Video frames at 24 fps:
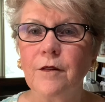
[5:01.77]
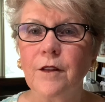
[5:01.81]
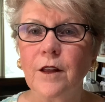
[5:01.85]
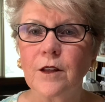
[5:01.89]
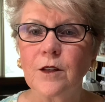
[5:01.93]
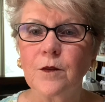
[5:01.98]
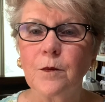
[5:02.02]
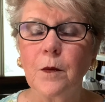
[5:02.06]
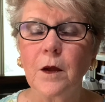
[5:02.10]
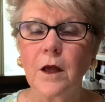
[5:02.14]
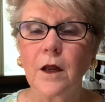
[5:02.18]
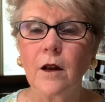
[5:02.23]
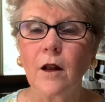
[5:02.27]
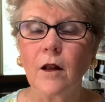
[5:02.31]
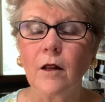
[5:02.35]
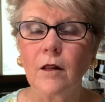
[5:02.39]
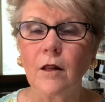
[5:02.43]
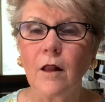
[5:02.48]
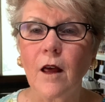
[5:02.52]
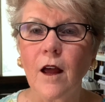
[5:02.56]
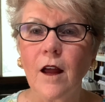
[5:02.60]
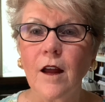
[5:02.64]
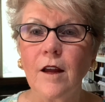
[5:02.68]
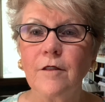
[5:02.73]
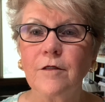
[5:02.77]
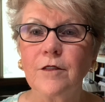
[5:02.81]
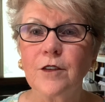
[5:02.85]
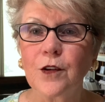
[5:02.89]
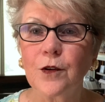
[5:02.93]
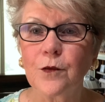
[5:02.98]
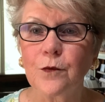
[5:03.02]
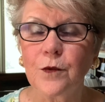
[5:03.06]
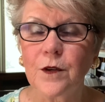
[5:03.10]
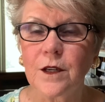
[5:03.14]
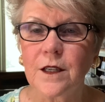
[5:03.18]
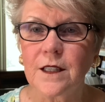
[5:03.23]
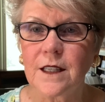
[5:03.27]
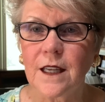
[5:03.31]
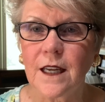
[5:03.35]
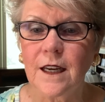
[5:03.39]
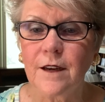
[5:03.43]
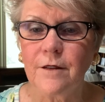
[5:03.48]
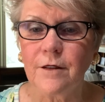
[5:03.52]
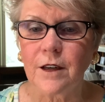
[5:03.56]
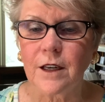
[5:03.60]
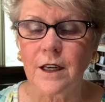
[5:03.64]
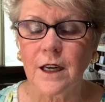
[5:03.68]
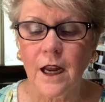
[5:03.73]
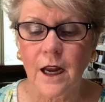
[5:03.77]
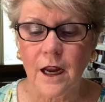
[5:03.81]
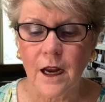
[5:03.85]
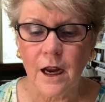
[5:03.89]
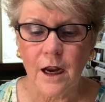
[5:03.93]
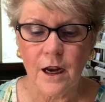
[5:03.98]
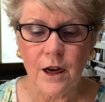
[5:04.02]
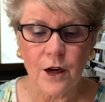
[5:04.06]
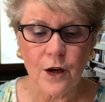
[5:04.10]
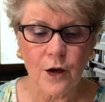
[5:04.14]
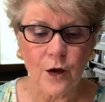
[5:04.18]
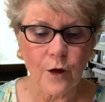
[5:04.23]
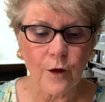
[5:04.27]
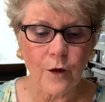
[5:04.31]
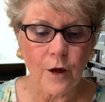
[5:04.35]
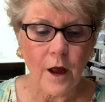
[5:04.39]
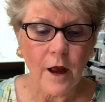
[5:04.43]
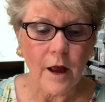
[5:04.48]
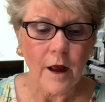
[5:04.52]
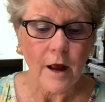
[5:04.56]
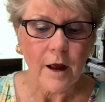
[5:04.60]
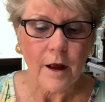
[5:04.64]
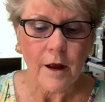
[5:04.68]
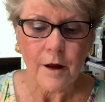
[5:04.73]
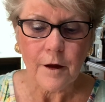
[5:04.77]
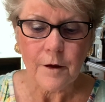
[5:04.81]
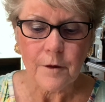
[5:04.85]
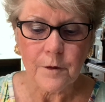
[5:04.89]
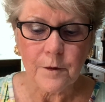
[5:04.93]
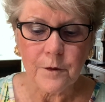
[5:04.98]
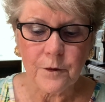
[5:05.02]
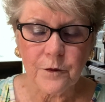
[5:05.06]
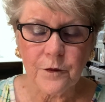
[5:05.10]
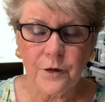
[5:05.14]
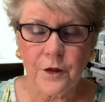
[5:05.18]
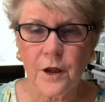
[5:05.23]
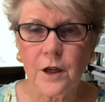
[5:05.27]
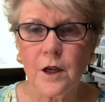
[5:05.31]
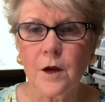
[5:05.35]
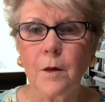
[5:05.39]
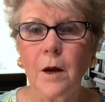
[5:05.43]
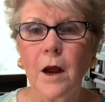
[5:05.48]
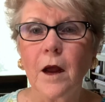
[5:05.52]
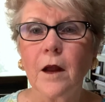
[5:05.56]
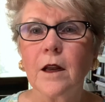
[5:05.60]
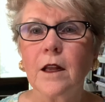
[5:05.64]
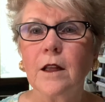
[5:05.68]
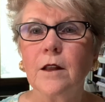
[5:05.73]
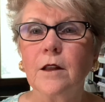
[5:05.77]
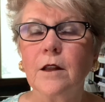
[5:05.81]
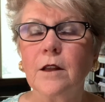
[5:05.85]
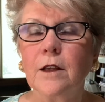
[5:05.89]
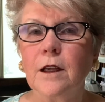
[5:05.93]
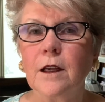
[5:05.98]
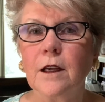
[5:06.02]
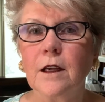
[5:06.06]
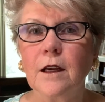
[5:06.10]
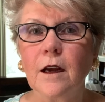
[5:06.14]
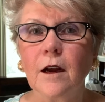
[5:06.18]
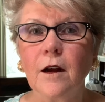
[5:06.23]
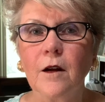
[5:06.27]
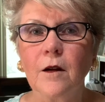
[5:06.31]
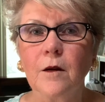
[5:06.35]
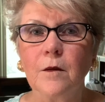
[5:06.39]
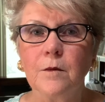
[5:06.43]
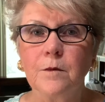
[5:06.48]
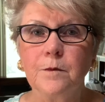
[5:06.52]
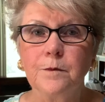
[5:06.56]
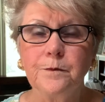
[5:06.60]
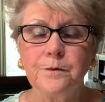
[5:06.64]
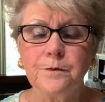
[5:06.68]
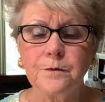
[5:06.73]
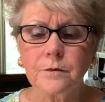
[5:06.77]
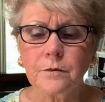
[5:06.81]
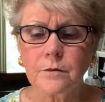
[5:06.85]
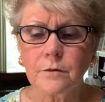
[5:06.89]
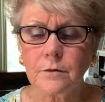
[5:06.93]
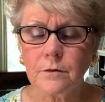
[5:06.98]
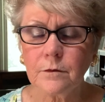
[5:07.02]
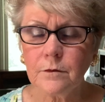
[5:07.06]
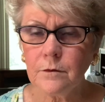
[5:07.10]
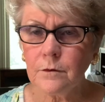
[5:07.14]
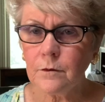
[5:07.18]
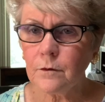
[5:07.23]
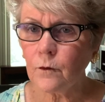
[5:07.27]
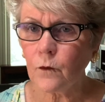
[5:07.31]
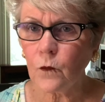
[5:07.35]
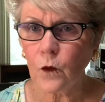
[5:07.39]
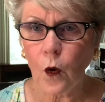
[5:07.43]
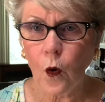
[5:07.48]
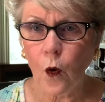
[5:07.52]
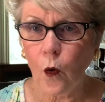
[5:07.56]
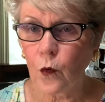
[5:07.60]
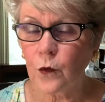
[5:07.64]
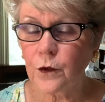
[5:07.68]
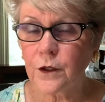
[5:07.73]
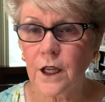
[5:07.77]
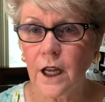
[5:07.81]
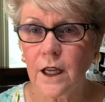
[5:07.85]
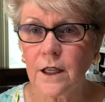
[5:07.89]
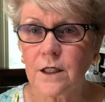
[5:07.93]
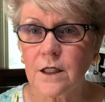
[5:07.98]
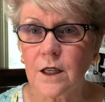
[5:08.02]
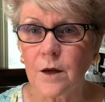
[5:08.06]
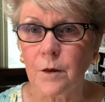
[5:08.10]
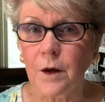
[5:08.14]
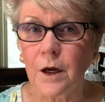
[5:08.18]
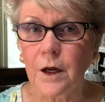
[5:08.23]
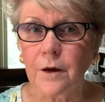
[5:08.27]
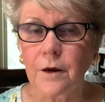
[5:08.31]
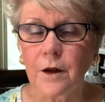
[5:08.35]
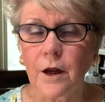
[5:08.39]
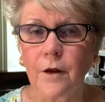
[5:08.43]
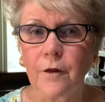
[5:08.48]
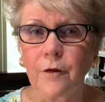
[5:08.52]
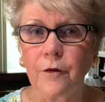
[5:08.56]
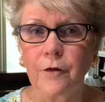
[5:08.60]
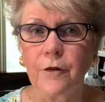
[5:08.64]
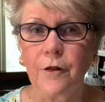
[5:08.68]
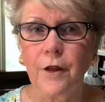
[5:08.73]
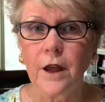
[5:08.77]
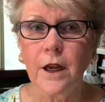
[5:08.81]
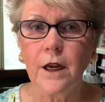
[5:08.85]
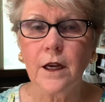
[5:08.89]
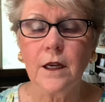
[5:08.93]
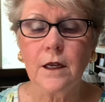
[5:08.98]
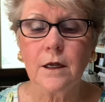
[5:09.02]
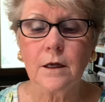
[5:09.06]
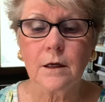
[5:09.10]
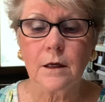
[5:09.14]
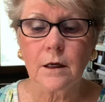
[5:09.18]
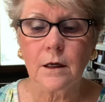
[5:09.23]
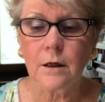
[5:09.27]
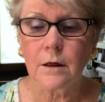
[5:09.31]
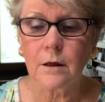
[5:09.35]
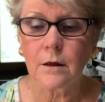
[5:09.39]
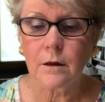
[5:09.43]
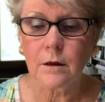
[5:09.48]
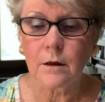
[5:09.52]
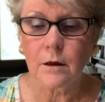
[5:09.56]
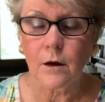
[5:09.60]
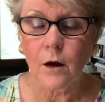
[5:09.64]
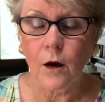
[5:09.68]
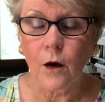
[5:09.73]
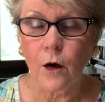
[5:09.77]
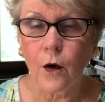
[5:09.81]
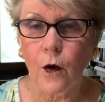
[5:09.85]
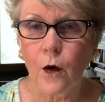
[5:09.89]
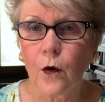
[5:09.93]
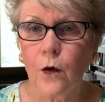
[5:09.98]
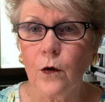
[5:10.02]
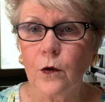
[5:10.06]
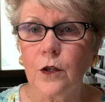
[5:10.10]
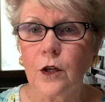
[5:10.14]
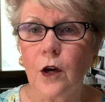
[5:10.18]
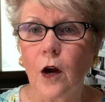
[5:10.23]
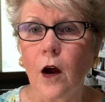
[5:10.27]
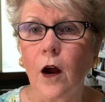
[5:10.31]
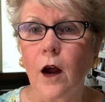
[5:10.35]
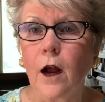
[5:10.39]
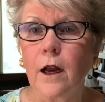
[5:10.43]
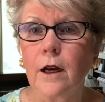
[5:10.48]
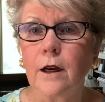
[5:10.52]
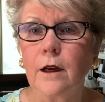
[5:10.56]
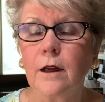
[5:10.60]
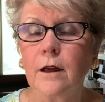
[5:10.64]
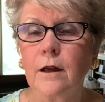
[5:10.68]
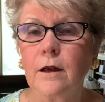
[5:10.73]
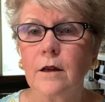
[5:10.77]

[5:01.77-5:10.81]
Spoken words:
that's been alive to receive it. You know, think about in the Old Testament, they heard God